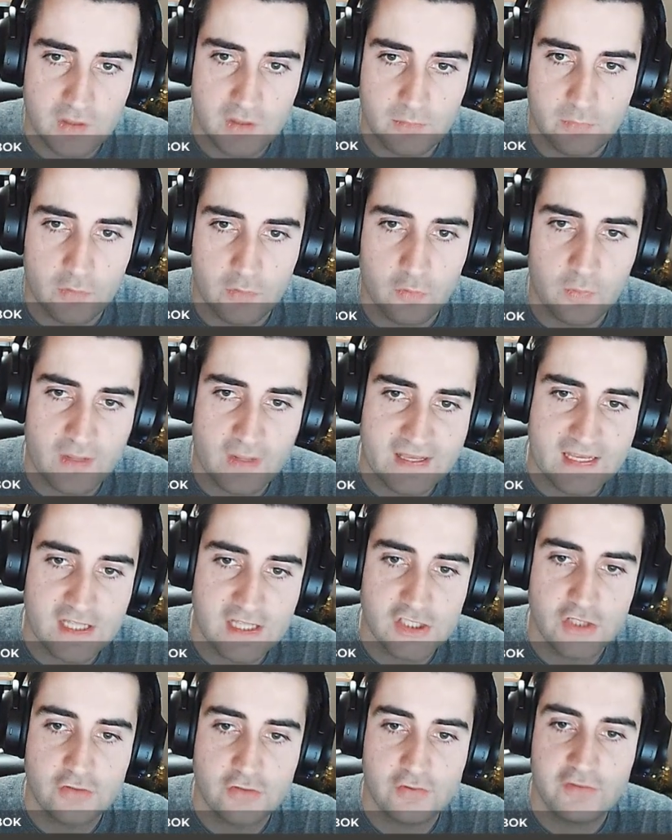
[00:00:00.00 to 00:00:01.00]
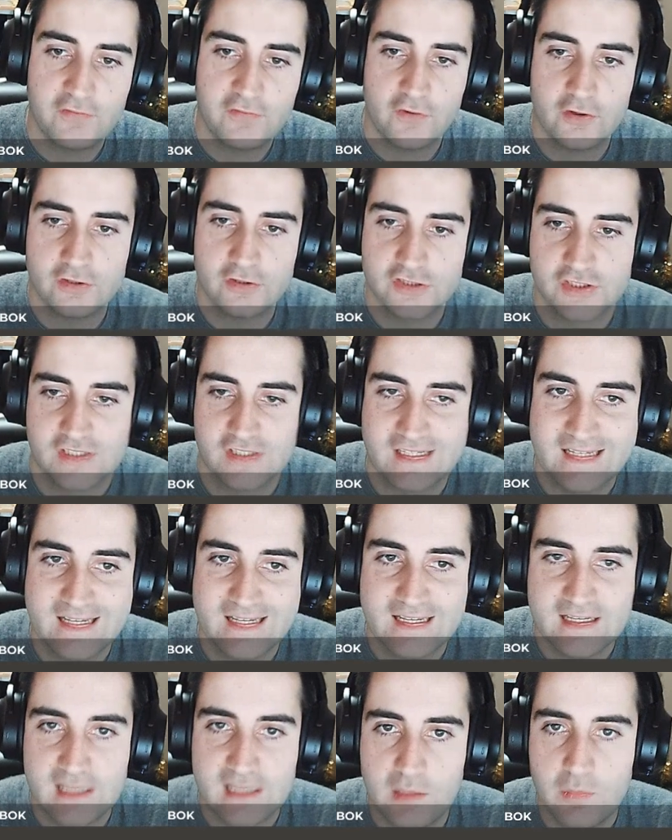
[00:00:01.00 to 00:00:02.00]
But we play king g3 first,
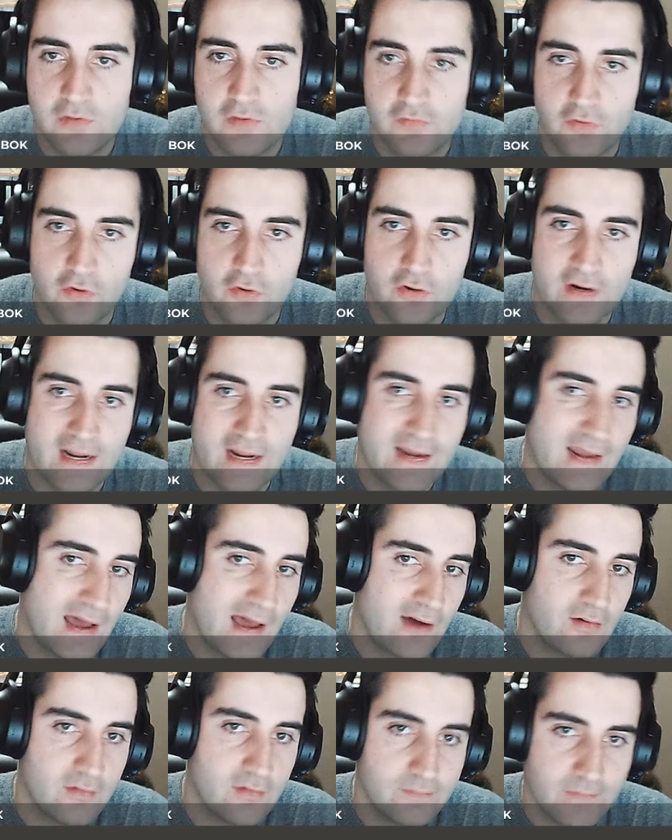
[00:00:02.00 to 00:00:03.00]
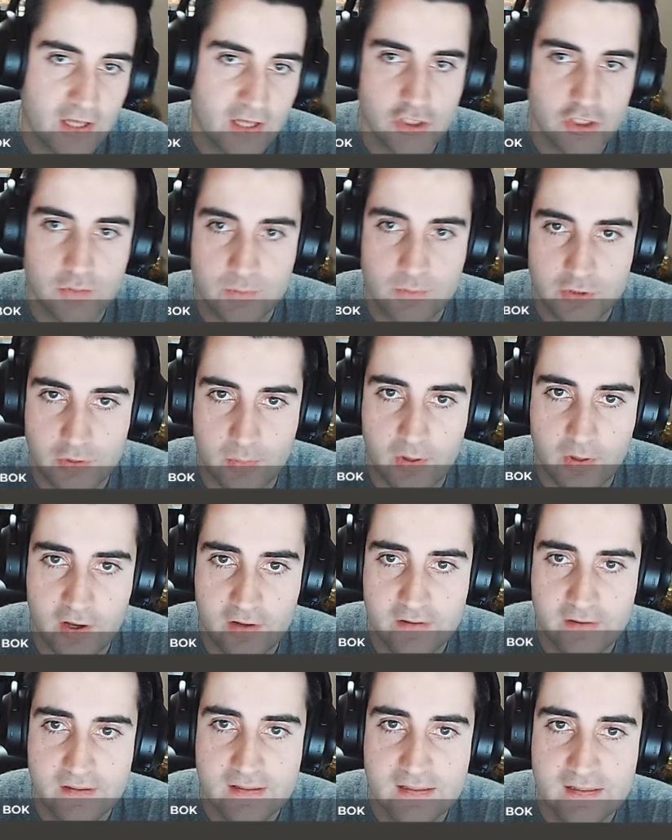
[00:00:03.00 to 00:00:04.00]
king b4, and now I just push the
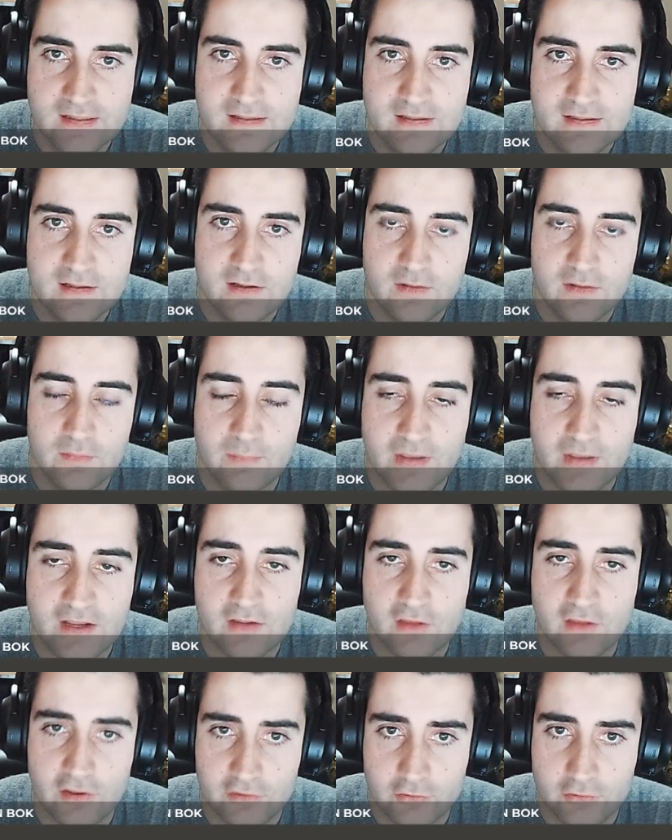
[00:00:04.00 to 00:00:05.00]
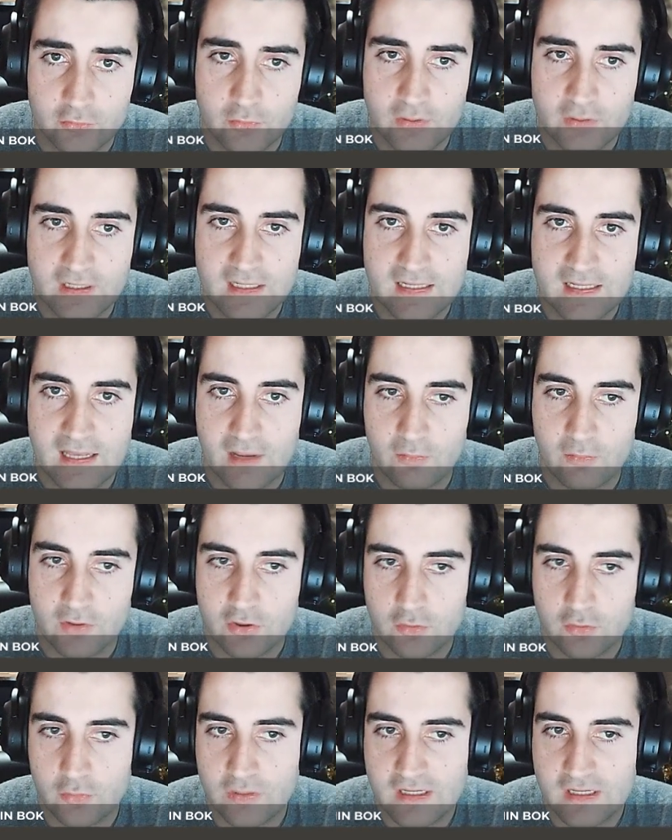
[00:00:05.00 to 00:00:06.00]
pawn, make another queen, and with a
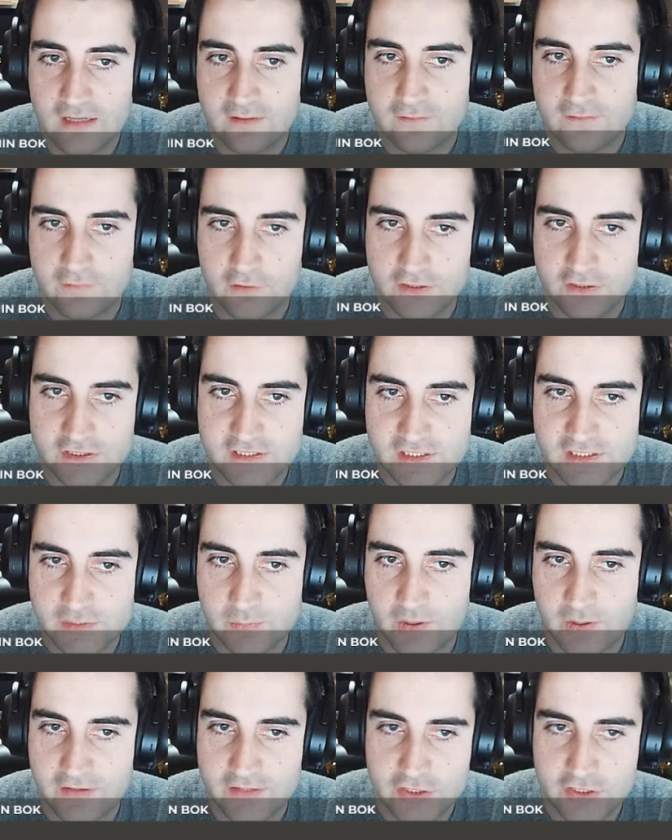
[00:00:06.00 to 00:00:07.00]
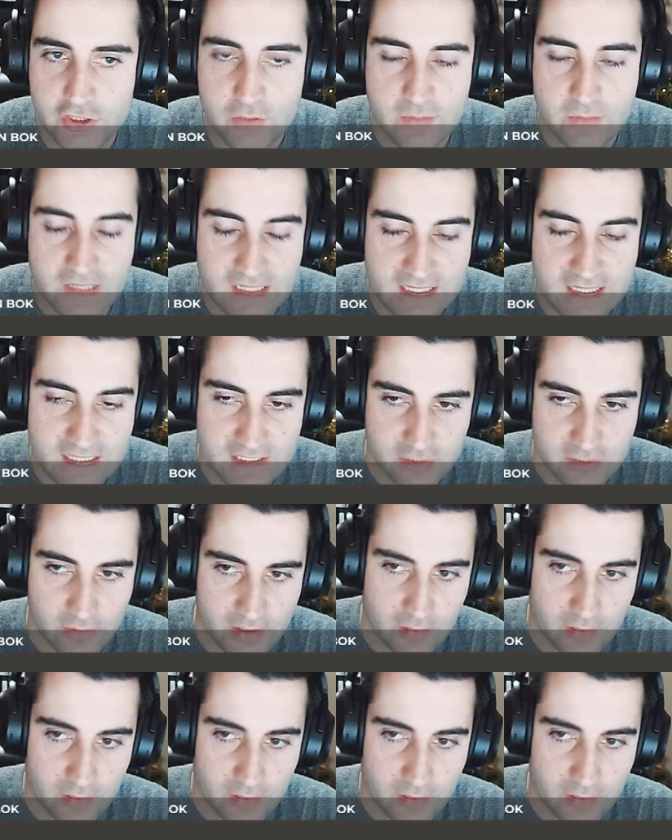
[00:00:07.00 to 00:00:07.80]
queen versus this pawn, this should be an easy win.